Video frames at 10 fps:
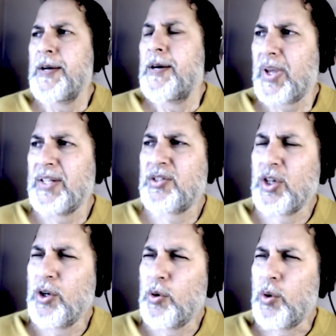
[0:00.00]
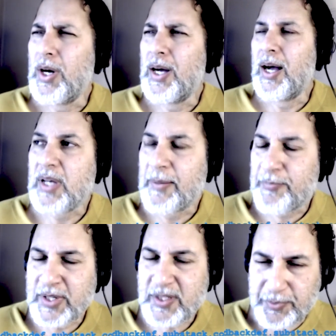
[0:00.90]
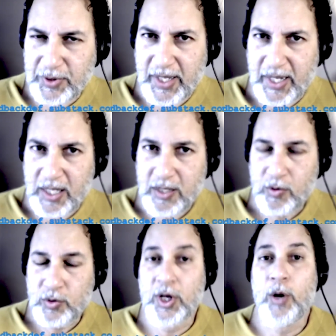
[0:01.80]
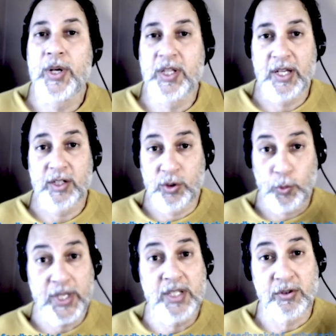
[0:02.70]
And so I pressed play knowing that Dweezil